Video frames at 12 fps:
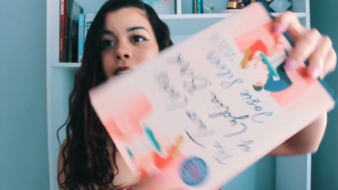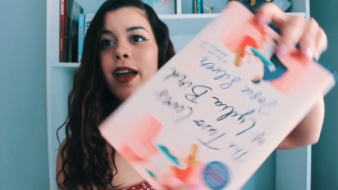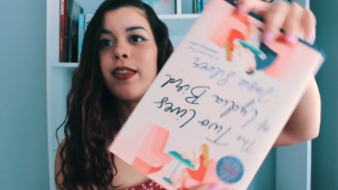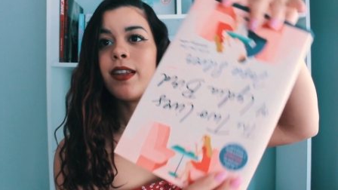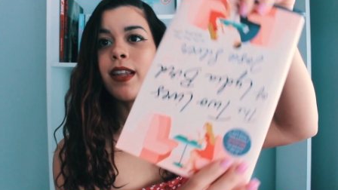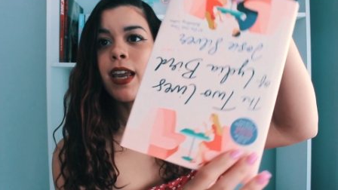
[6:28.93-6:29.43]

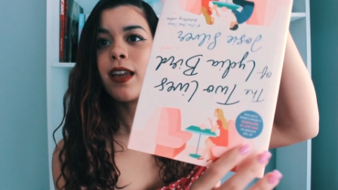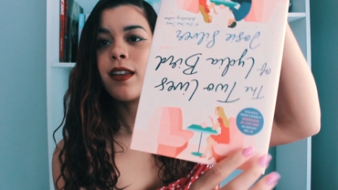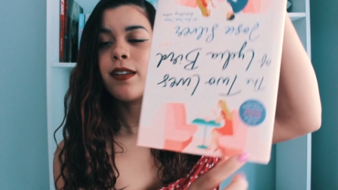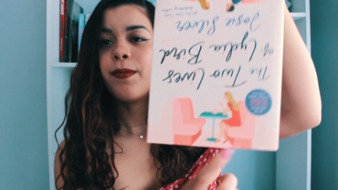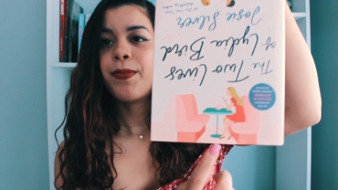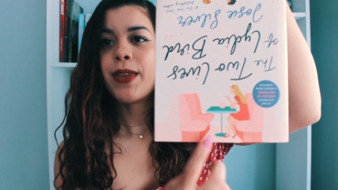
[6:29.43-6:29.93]
and then like
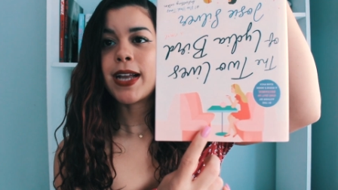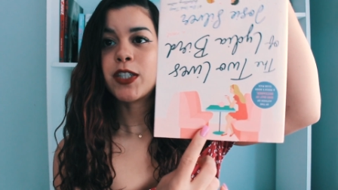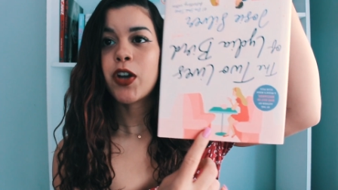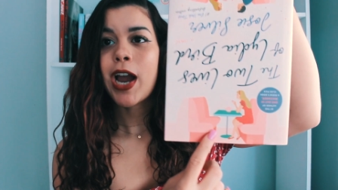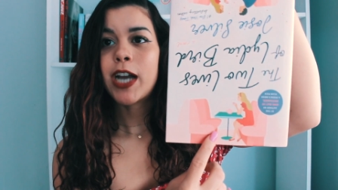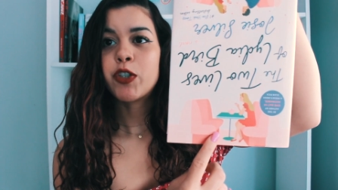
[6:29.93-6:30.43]

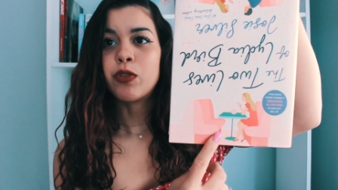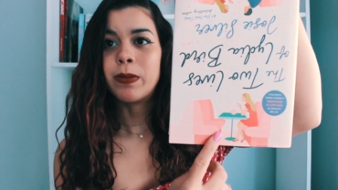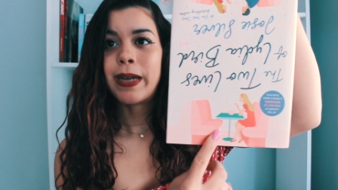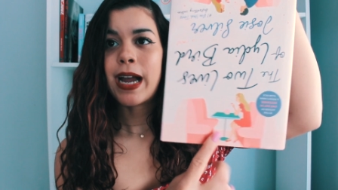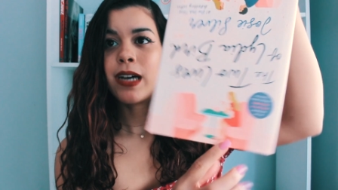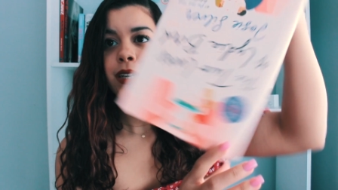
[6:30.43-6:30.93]
that's her actual
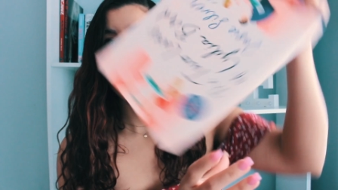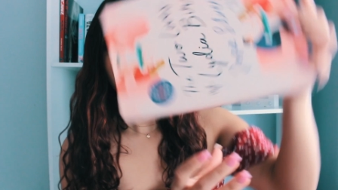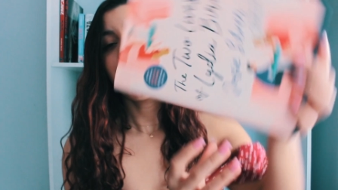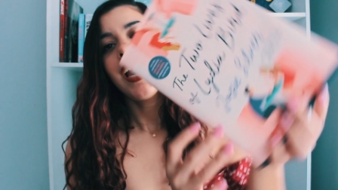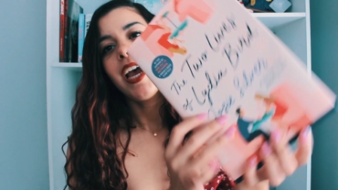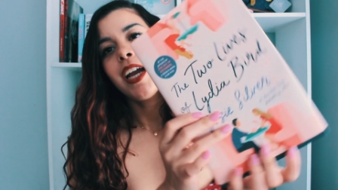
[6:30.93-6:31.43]
reality.
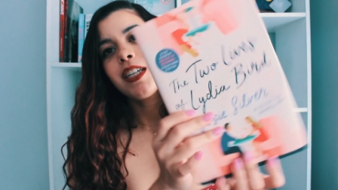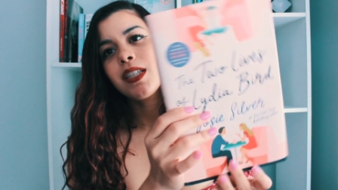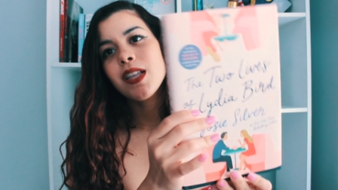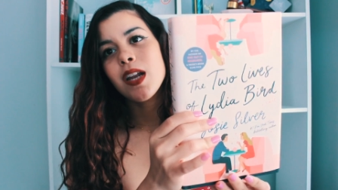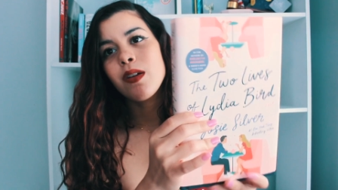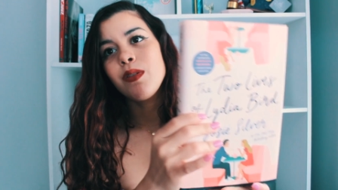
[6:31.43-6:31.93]
I
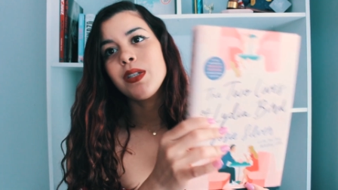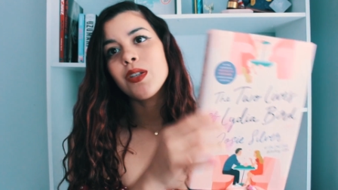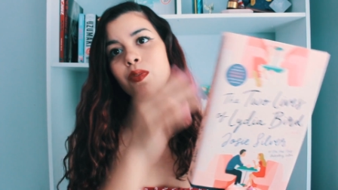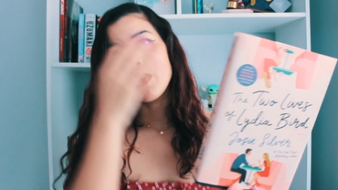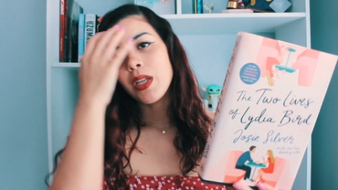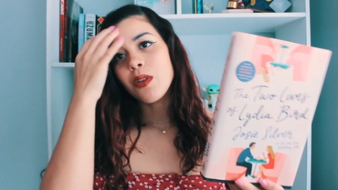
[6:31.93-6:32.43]
just thought it
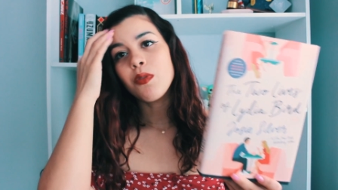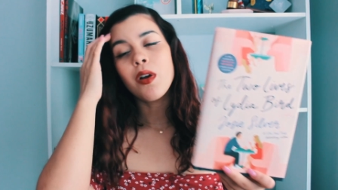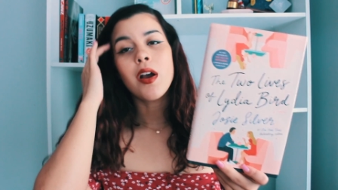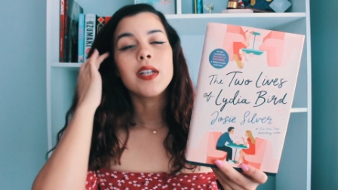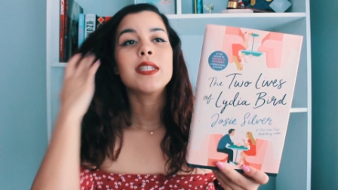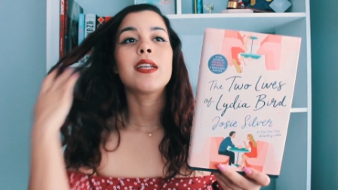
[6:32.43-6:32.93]
was a really cool
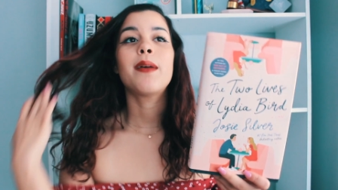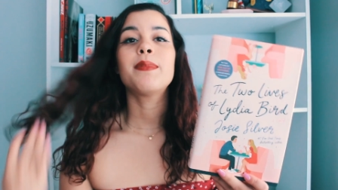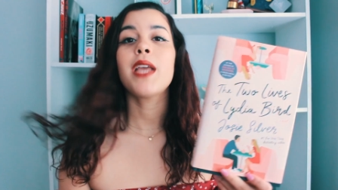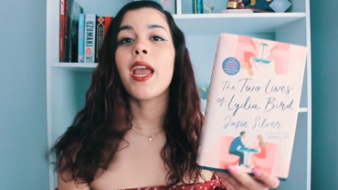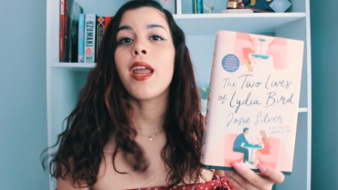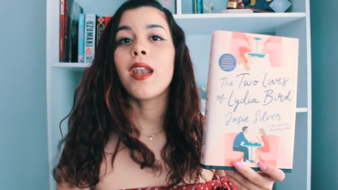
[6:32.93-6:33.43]

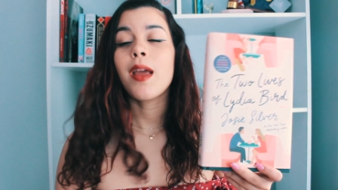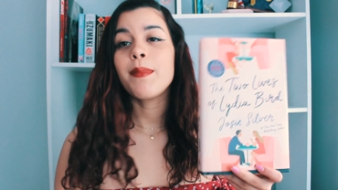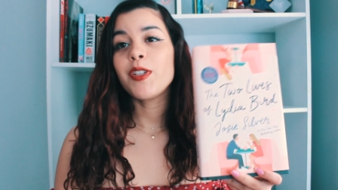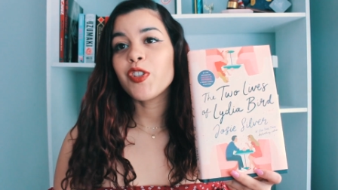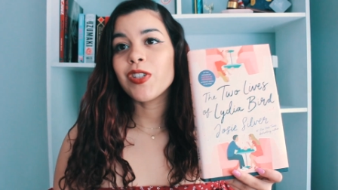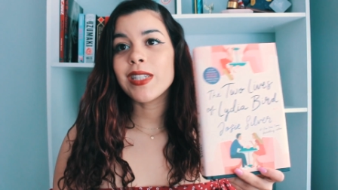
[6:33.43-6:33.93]
concept, and I'm
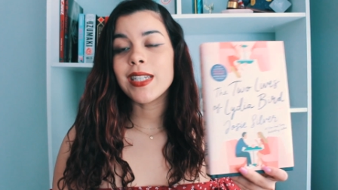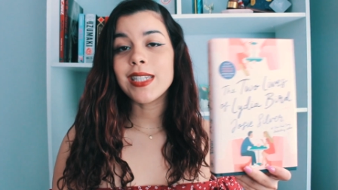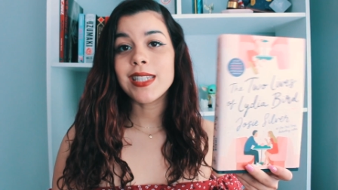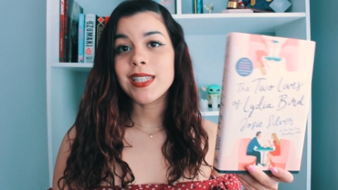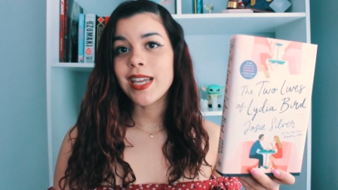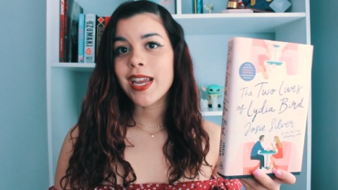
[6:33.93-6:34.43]
interested
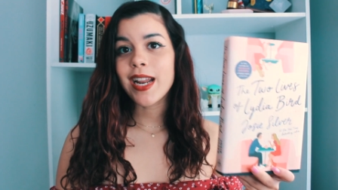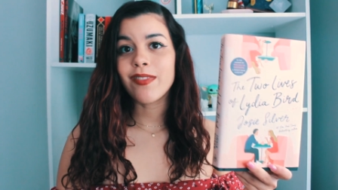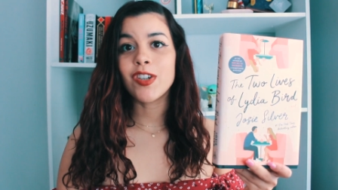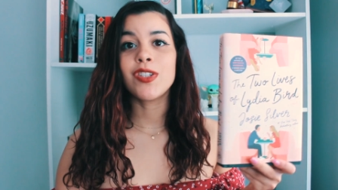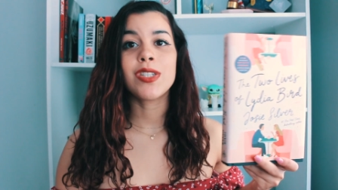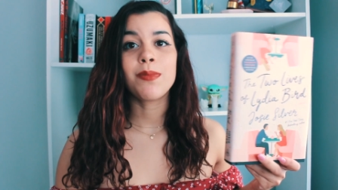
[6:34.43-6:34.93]
to see it.
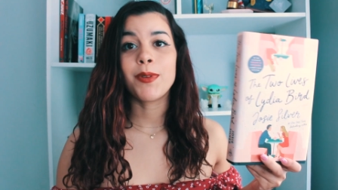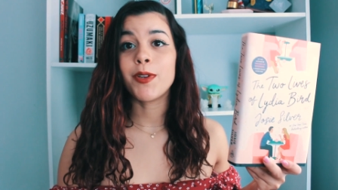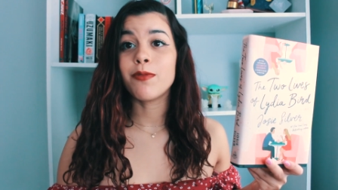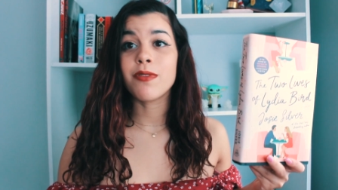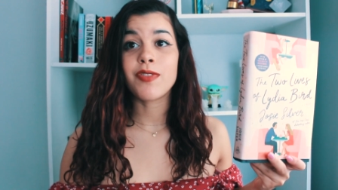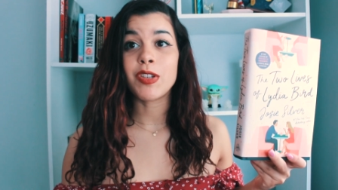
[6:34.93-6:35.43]
I've heard some
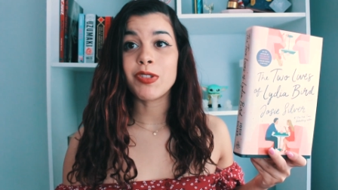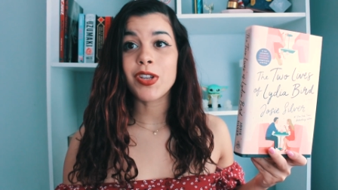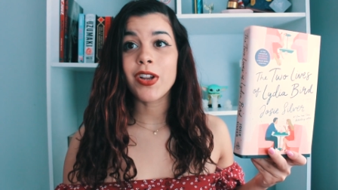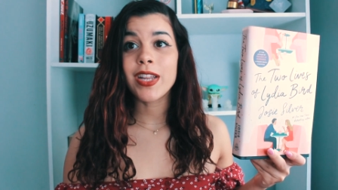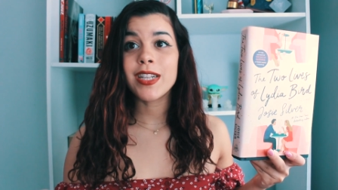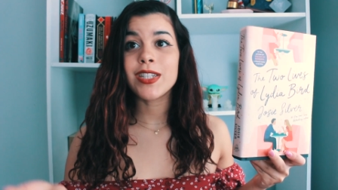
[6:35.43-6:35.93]
good reviews
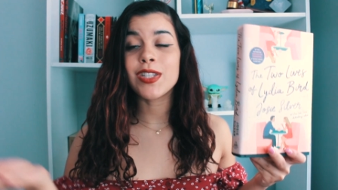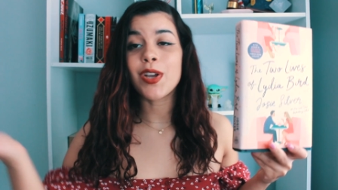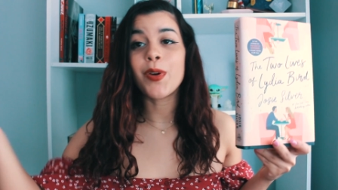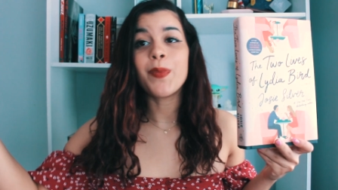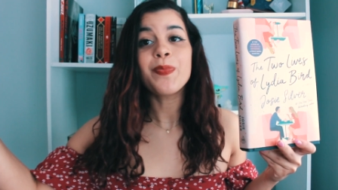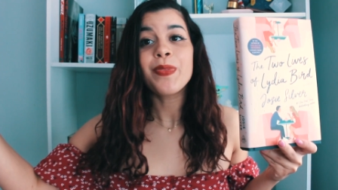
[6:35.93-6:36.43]
on it,
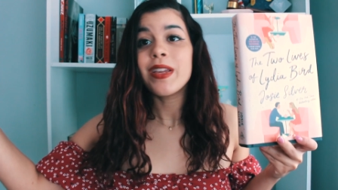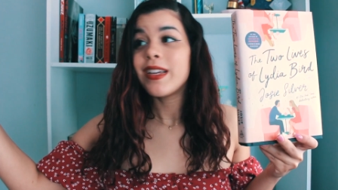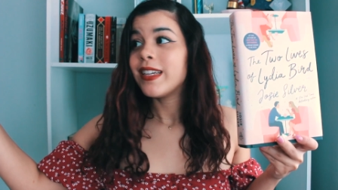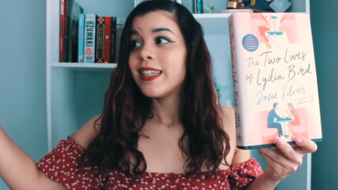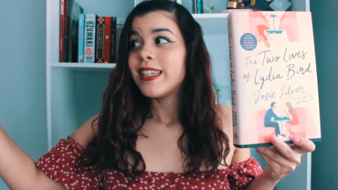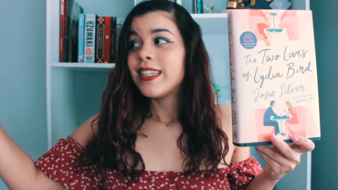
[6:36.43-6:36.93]
so
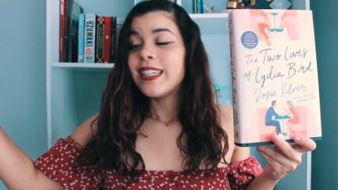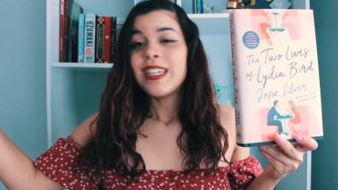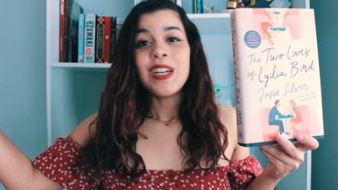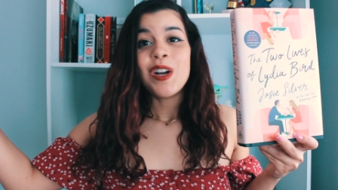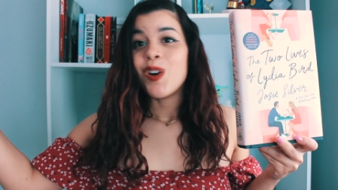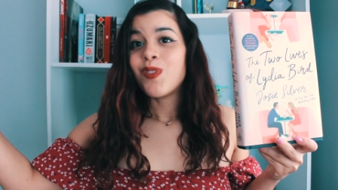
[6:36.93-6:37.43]

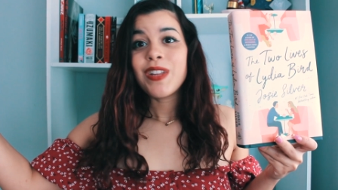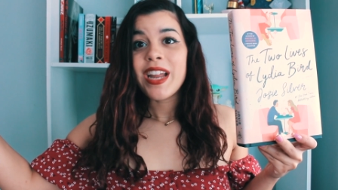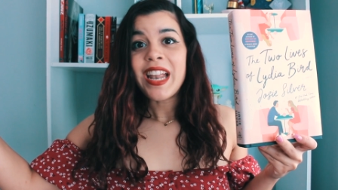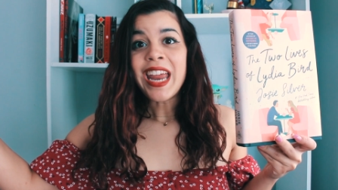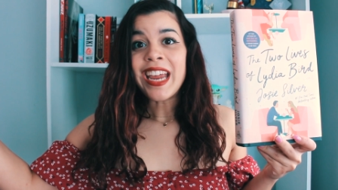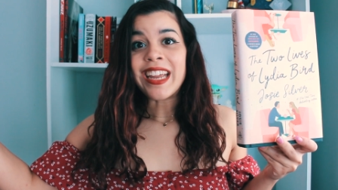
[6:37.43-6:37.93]
hopefully
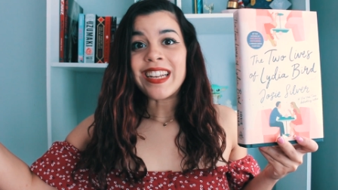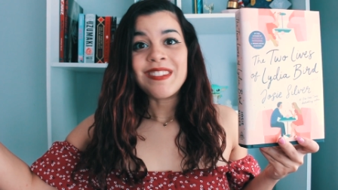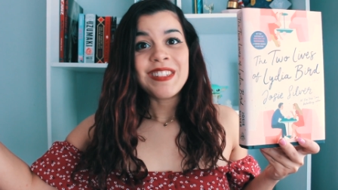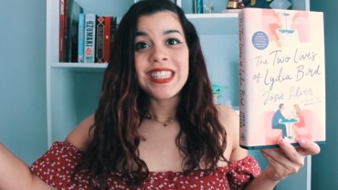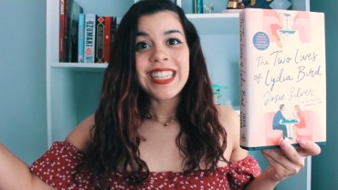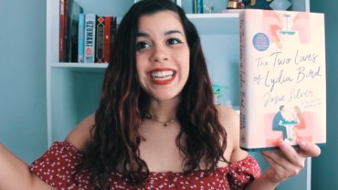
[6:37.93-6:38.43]
I like it.
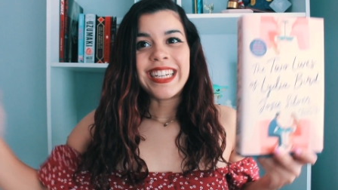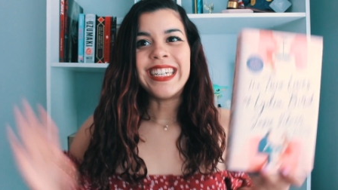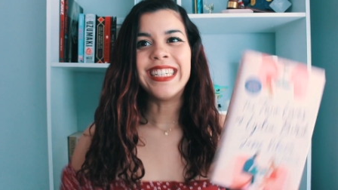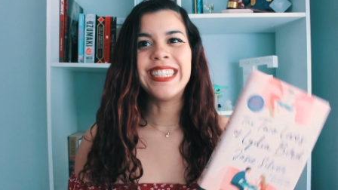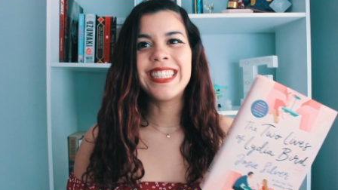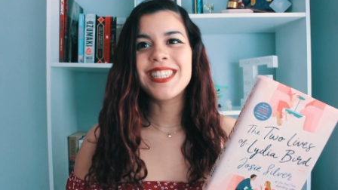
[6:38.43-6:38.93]
We'll see.
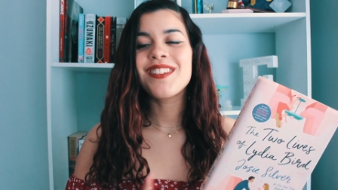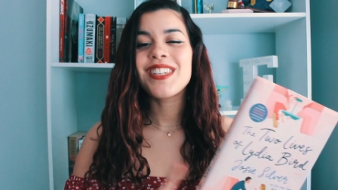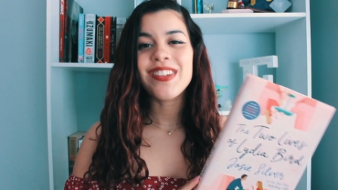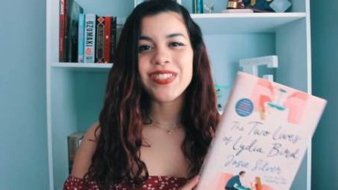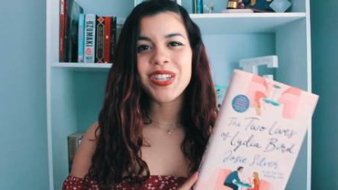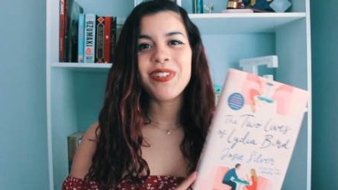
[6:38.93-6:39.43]
So
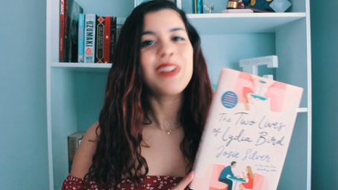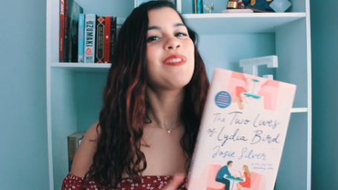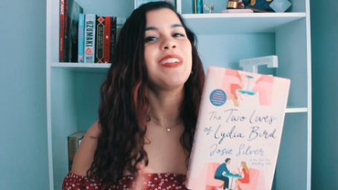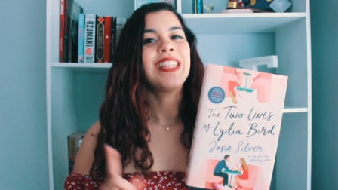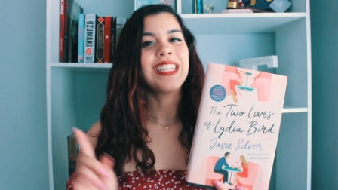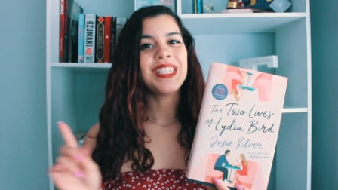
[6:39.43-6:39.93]
definitely want to
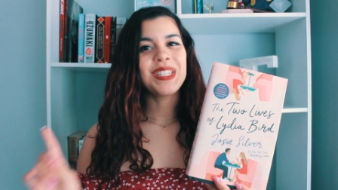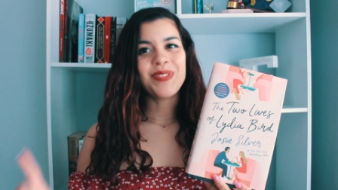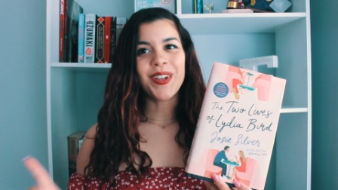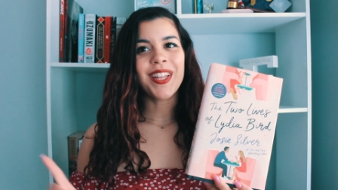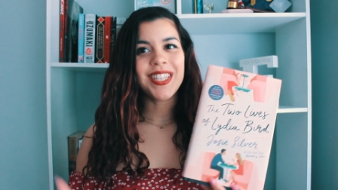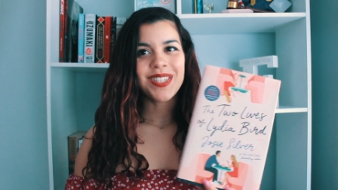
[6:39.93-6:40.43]
read this
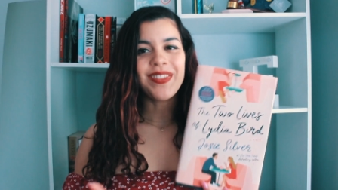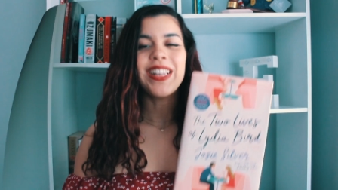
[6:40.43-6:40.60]
book this